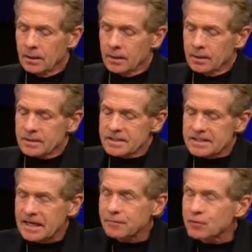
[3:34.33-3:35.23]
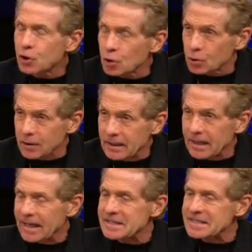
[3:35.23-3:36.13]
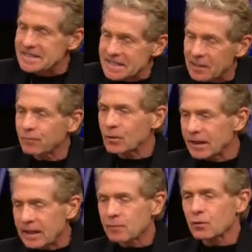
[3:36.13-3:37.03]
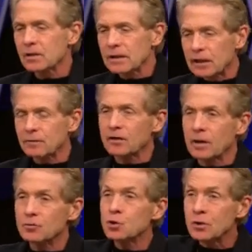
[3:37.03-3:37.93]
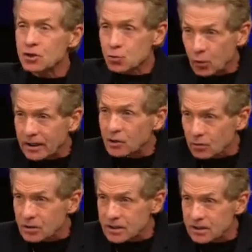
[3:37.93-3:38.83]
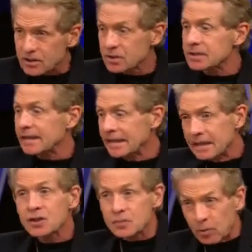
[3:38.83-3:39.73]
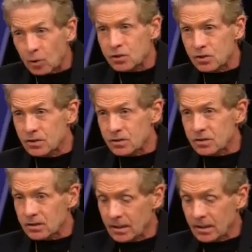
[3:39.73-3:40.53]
Steph Curry has never, ever lived up to his regular seasons in his postseasons.